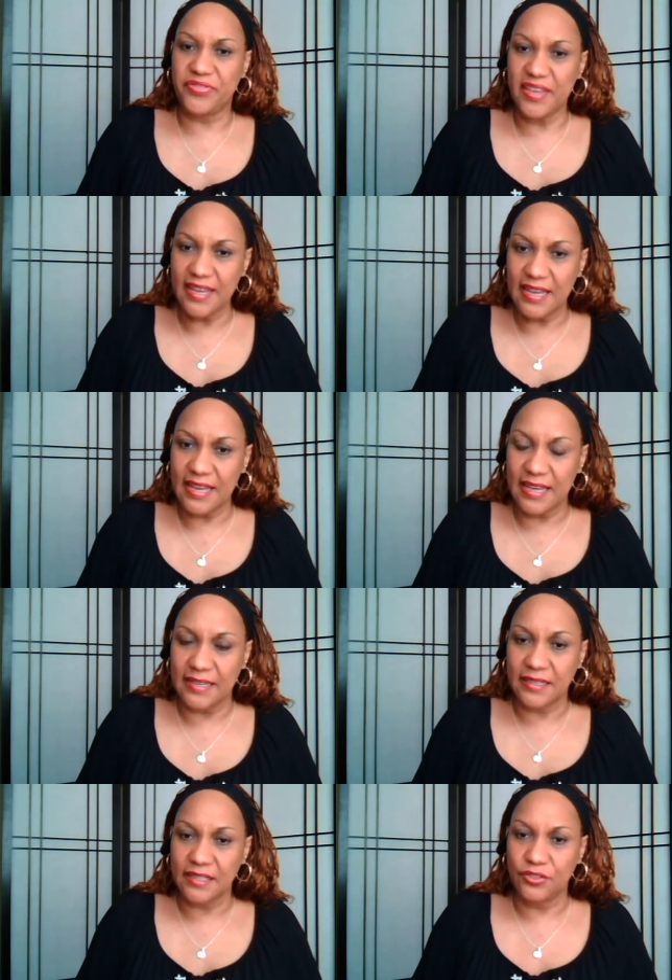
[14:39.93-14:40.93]

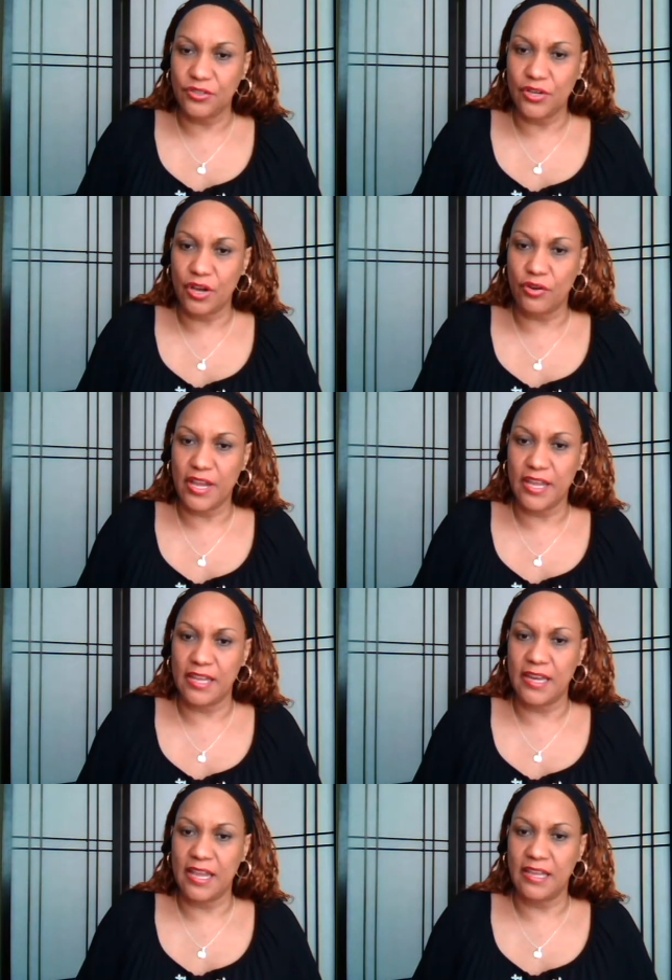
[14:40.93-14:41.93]
Then, you know,
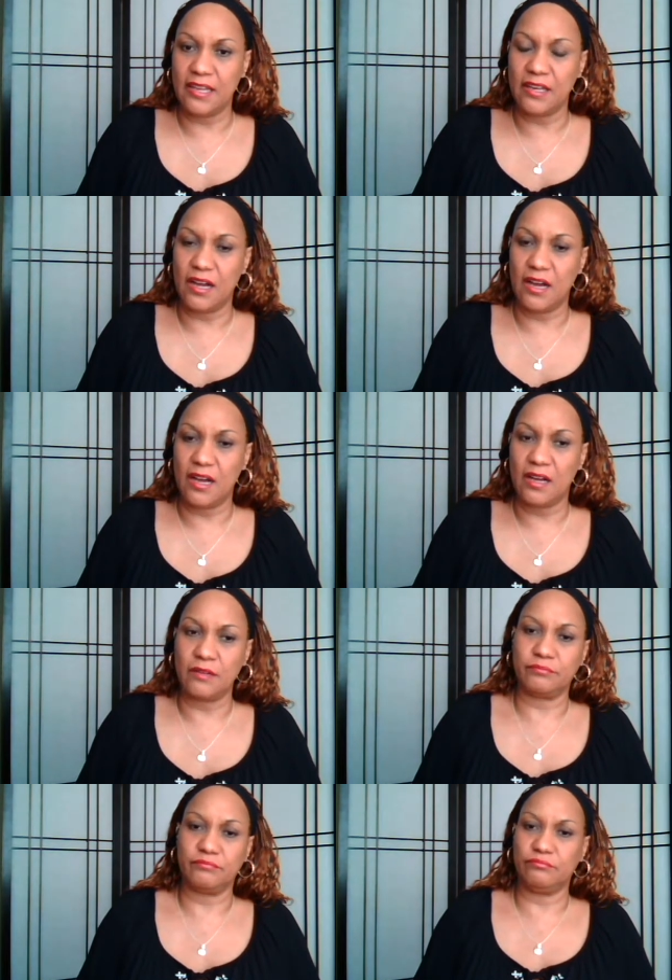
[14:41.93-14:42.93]
in
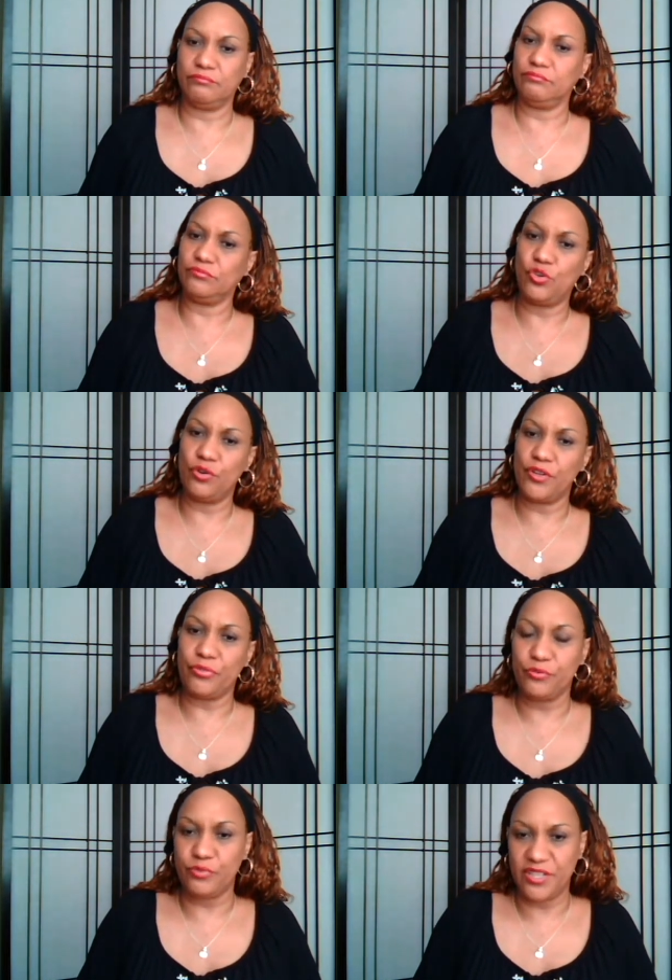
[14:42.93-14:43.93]
going
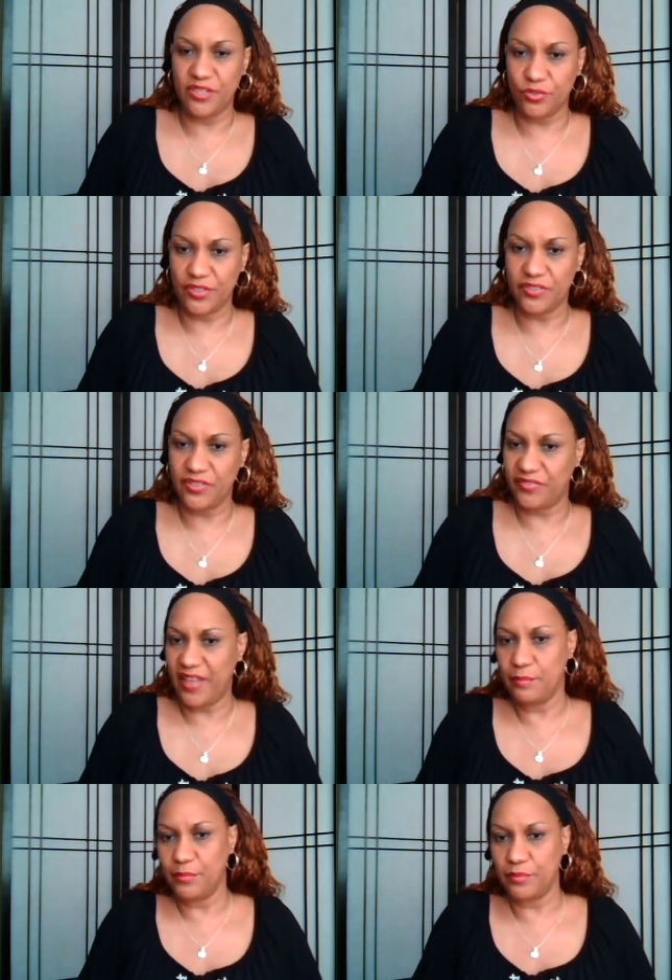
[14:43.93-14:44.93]
through resources,
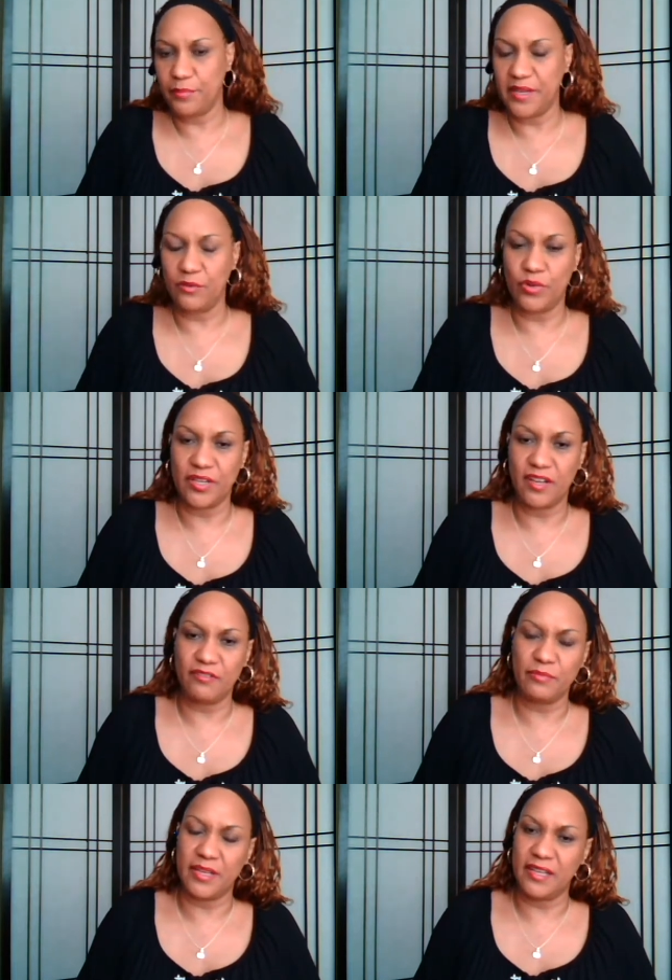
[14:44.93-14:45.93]
that book being one
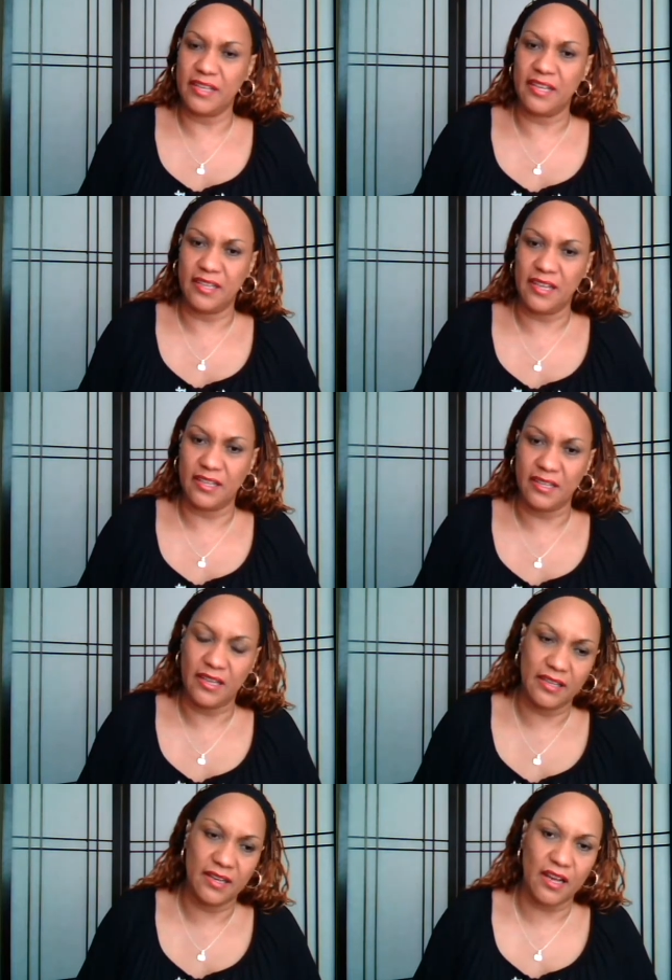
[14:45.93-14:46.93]
of them,
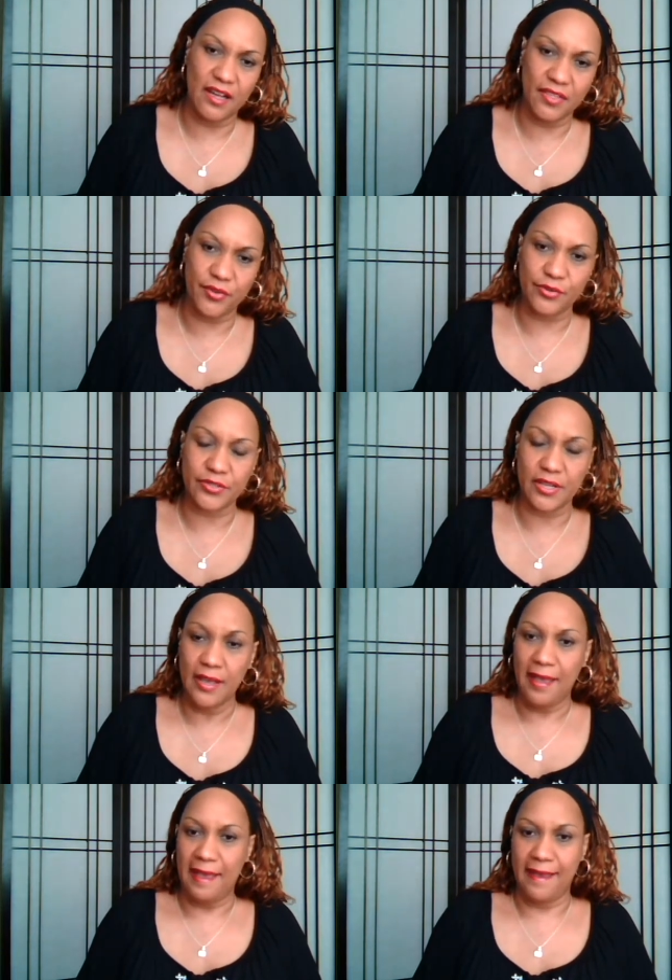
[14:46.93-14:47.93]
and others,
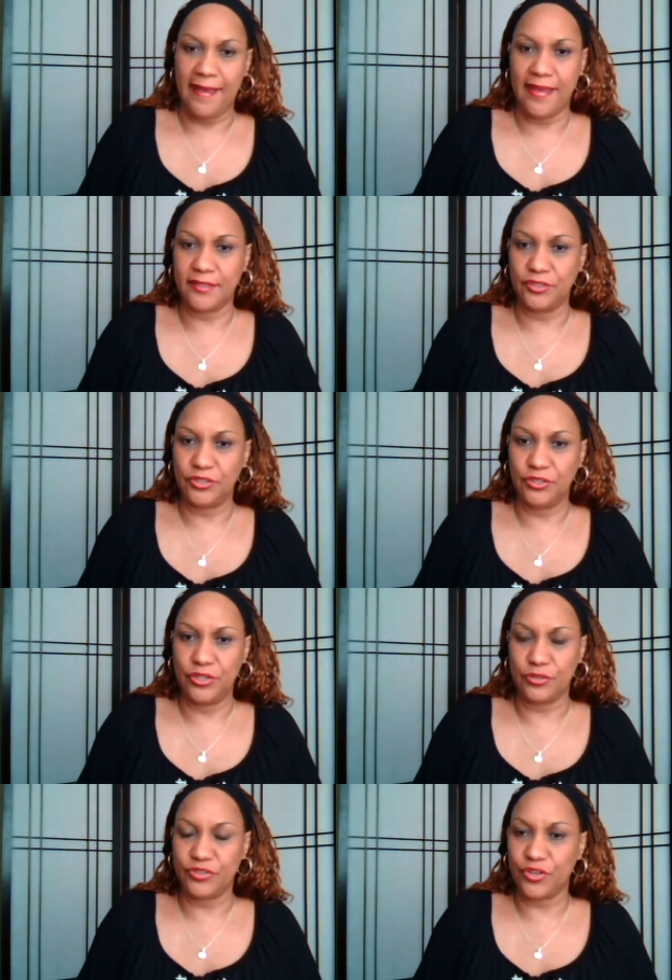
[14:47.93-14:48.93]
and, you
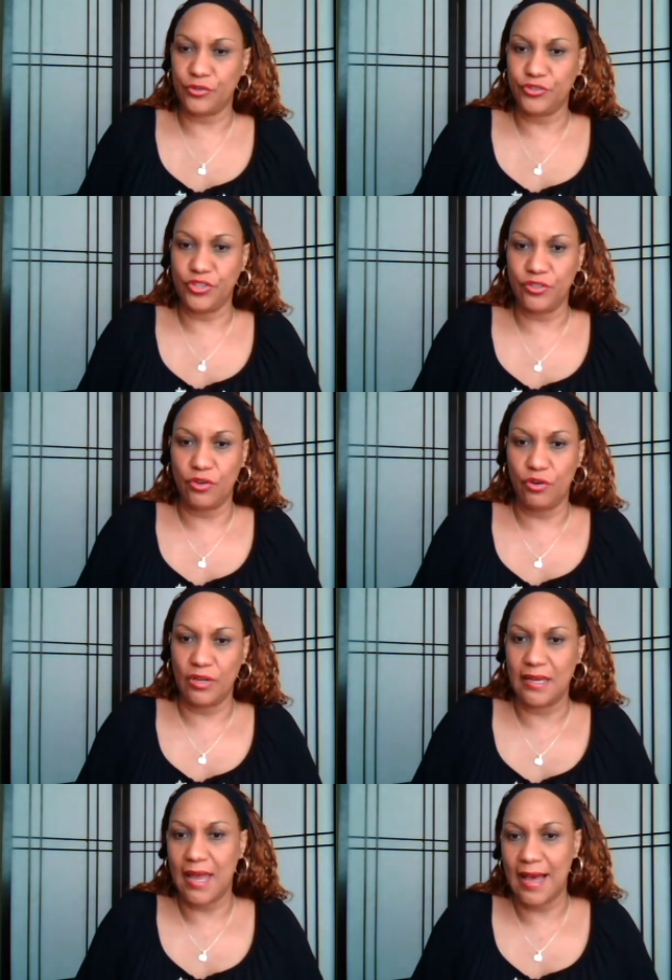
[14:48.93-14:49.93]
know, searching
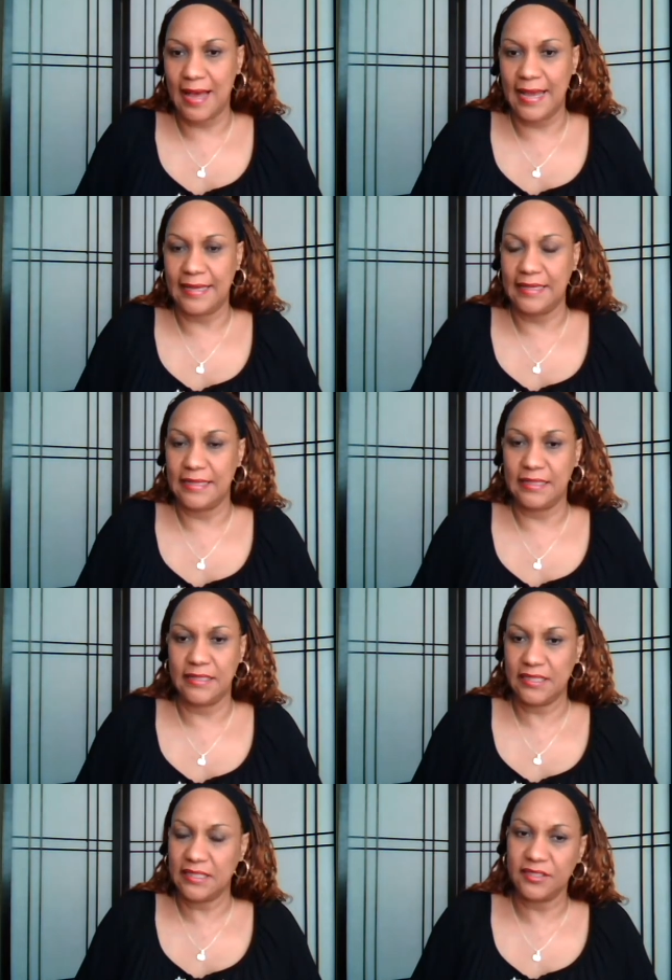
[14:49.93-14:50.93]
online and
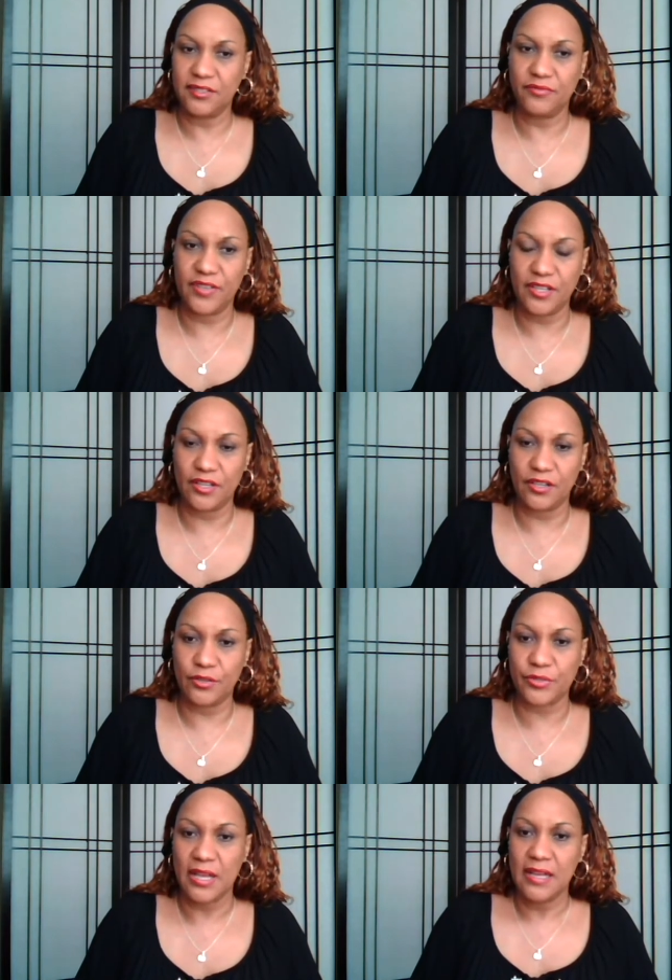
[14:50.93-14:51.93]
listening to
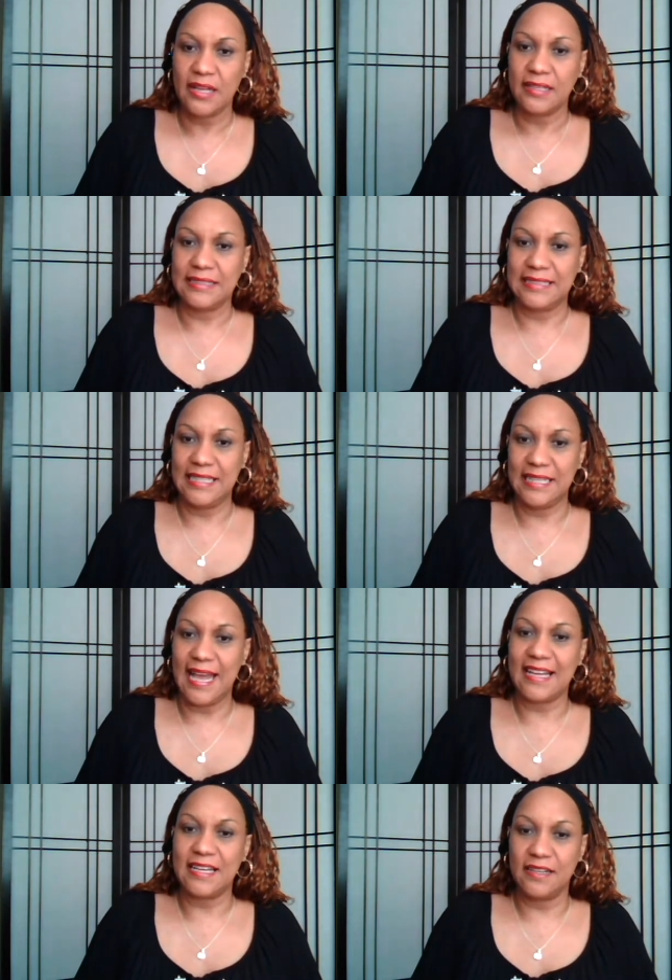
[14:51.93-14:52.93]
videos, did
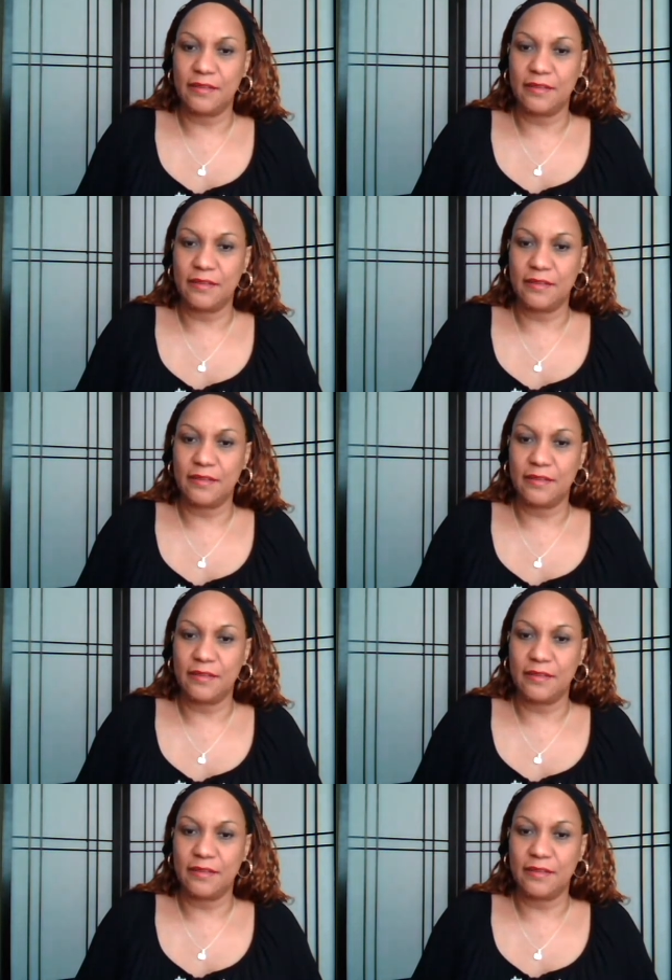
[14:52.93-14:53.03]
I